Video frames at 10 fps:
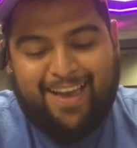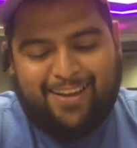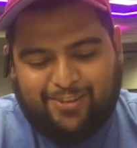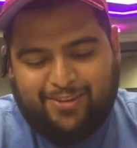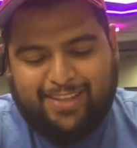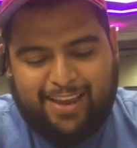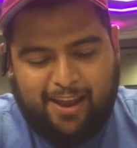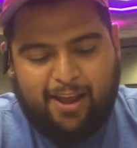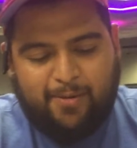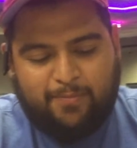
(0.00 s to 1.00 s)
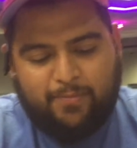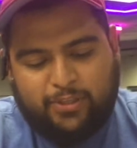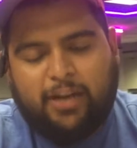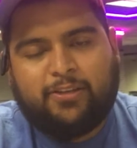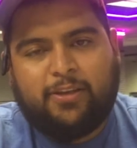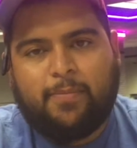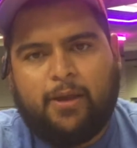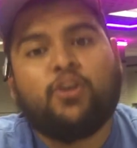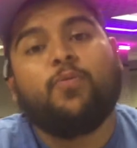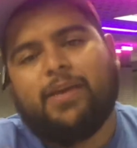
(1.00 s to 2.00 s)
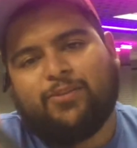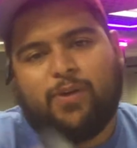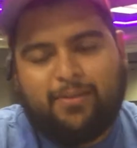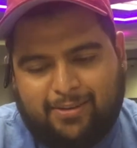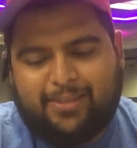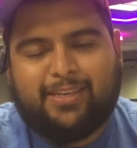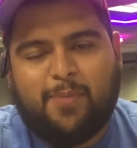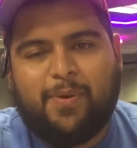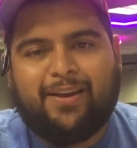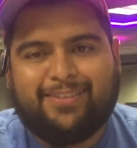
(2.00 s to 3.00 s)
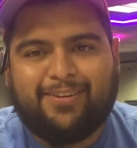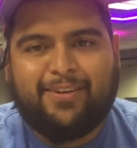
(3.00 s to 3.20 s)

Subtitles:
Yeah, so like shout out to them, QB as well. It's a senpai. So,